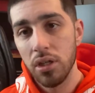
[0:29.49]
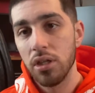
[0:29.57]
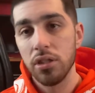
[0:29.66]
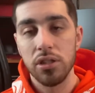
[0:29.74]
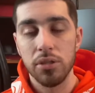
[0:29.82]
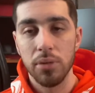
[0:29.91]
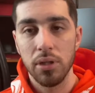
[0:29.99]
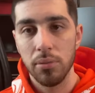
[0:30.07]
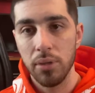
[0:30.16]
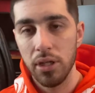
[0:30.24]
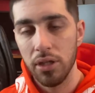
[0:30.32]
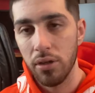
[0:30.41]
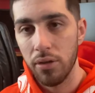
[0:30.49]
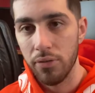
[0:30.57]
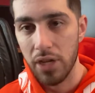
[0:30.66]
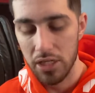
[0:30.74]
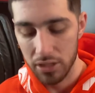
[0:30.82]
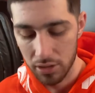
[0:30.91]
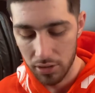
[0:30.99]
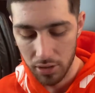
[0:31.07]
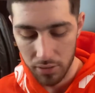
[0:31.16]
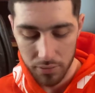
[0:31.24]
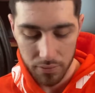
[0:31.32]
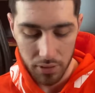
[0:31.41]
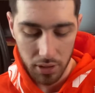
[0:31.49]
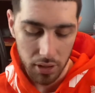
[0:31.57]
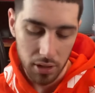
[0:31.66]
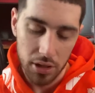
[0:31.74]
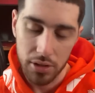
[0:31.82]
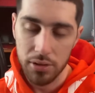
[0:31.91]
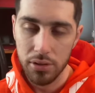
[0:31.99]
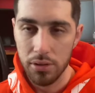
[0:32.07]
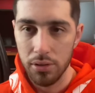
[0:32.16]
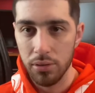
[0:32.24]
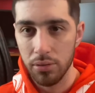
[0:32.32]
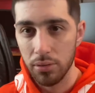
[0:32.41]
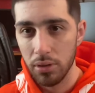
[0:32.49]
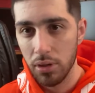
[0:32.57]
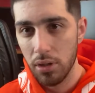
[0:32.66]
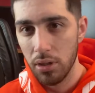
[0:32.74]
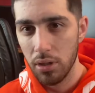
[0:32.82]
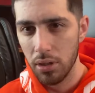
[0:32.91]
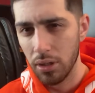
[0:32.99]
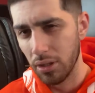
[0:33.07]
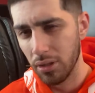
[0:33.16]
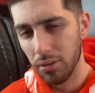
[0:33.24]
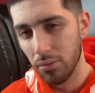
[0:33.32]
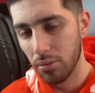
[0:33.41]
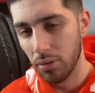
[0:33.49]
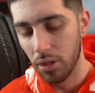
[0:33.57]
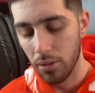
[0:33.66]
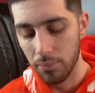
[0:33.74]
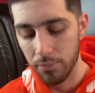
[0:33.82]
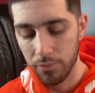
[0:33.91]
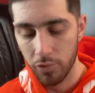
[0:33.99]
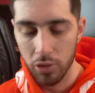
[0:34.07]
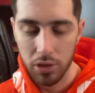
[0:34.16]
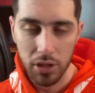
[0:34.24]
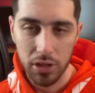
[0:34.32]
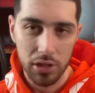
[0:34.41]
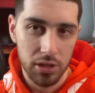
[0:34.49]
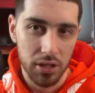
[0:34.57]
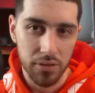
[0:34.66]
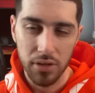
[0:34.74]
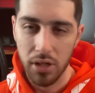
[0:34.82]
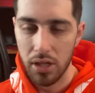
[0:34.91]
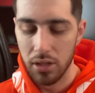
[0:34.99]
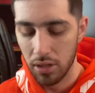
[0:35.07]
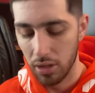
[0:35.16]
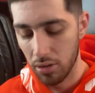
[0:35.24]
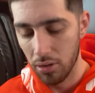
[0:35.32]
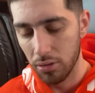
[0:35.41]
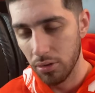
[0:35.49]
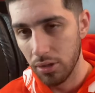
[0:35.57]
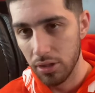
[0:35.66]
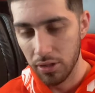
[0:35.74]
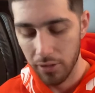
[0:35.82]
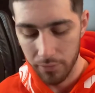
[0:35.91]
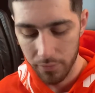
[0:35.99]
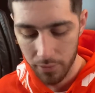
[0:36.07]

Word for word: It's just ma mainly all fashion stuff uh, I used to do like um, Fortnite stuff, call, like Call of Duty stuff